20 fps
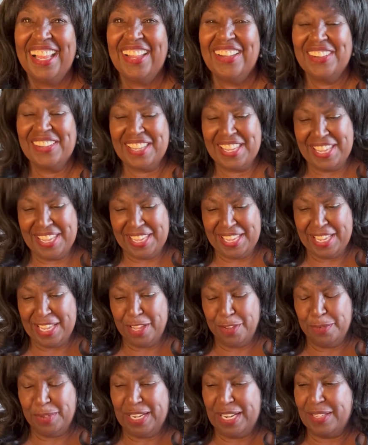Okay,
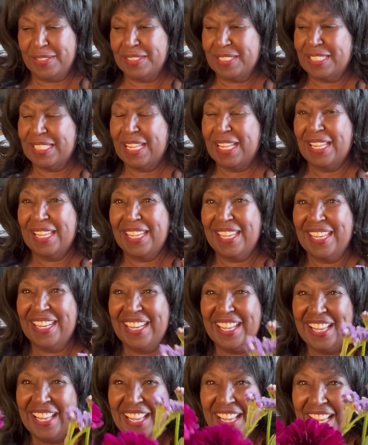I went outside.
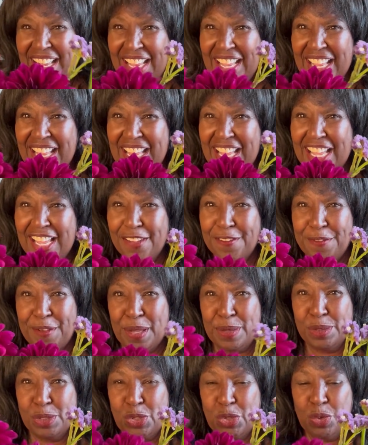I
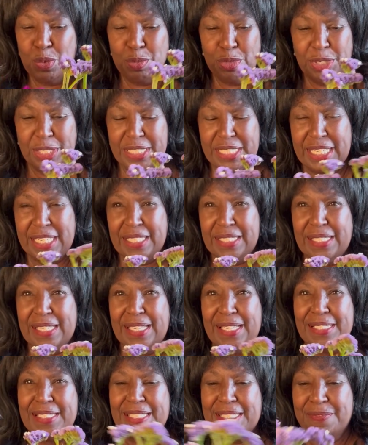found 2 more
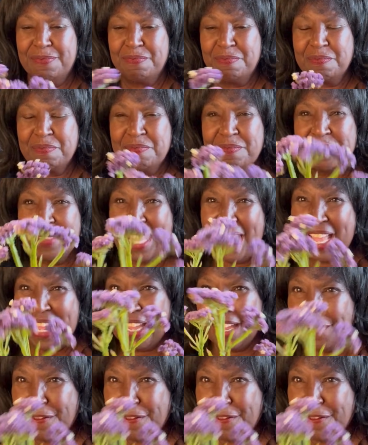dahlias. I